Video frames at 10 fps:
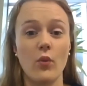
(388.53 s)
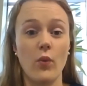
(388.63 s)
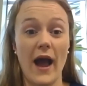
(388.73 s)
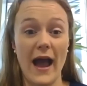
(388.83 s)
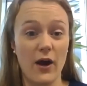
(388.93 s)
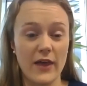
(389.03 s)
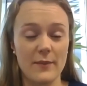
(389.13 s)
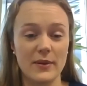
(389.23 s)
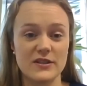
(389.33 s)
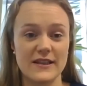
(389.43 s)
how they're
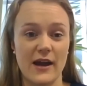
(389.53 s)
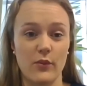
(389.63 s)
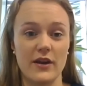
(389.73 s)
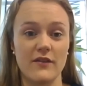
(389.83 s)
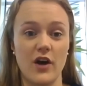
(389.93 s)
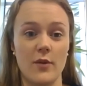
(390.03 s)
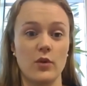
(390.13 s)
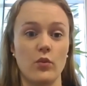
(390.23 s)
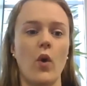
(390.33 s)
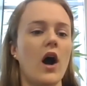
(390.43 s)
building that wind farm
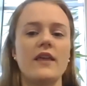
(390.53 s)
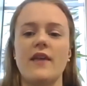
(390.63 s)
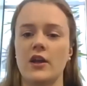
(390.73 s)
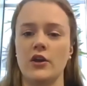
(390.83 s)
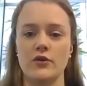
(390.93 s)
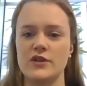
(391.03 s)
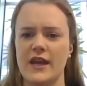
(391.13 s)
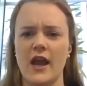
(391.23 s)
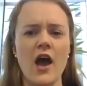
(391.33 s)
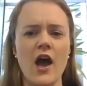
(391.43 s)
and why they're using